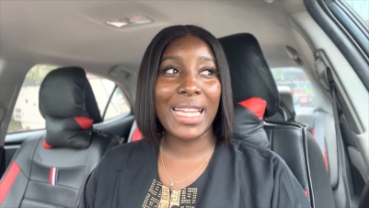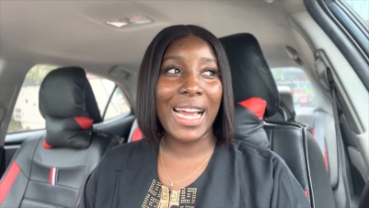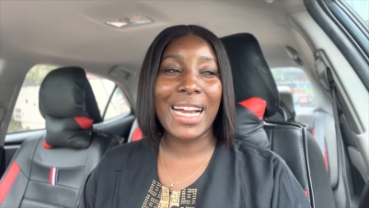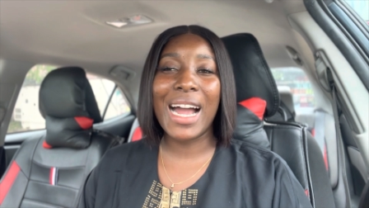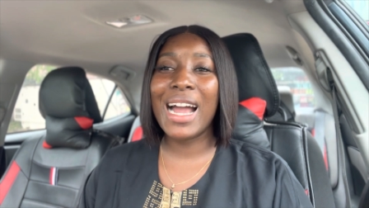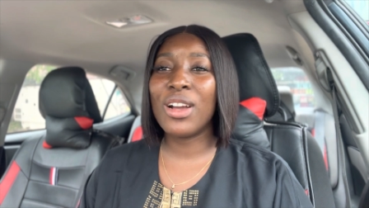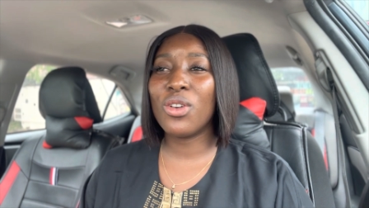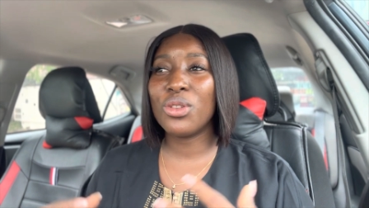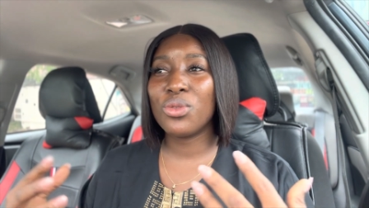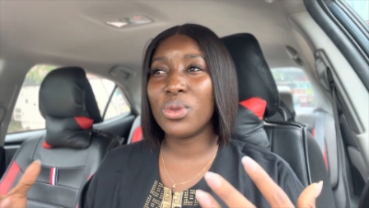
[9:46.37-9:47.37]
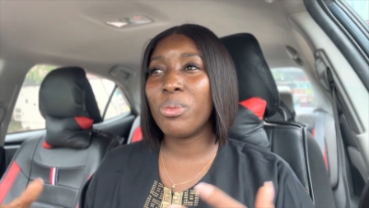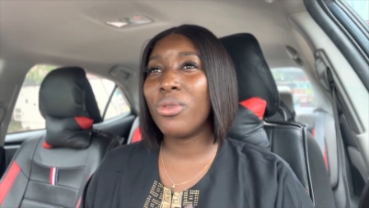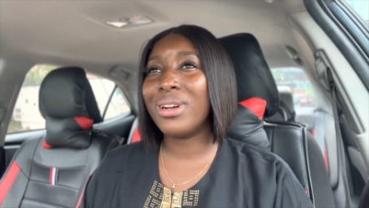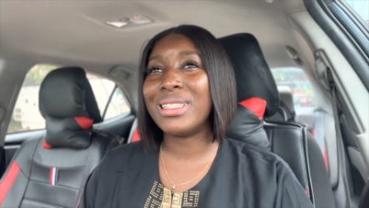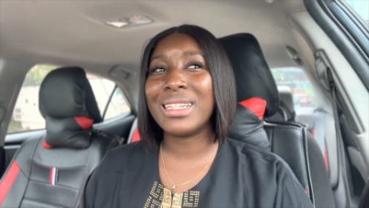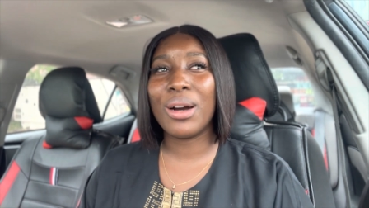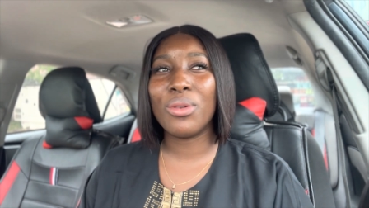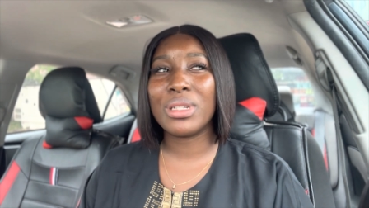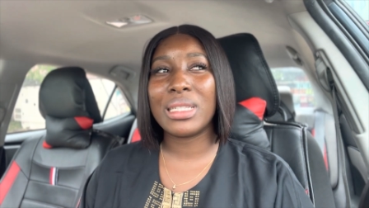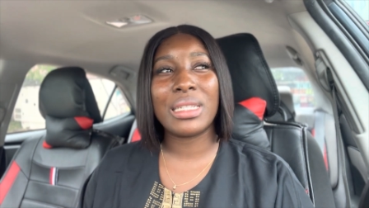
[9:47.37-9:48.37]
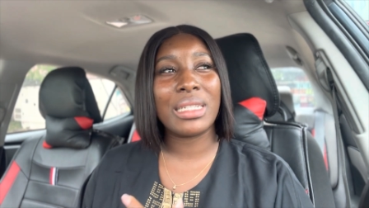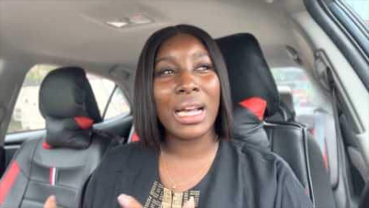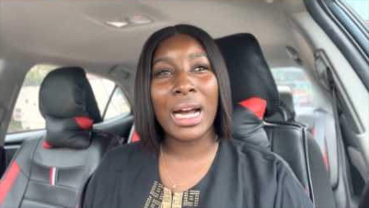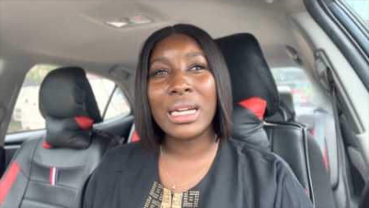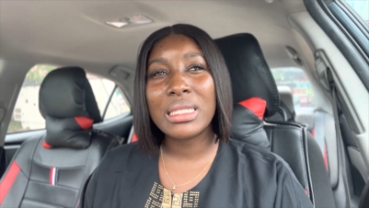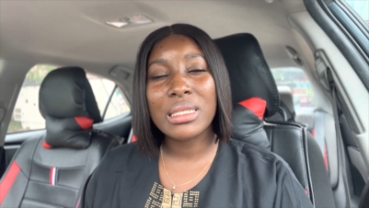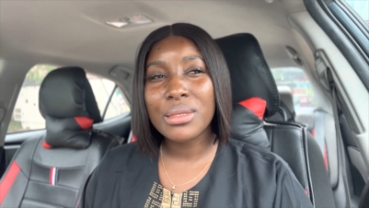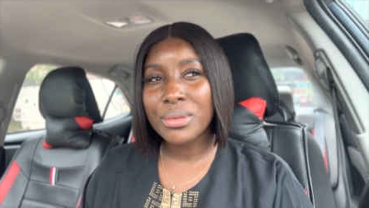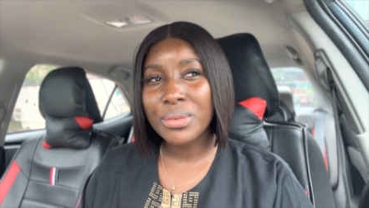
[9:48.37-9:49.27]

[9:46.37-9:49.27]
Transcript: like I got to a point that I was sad.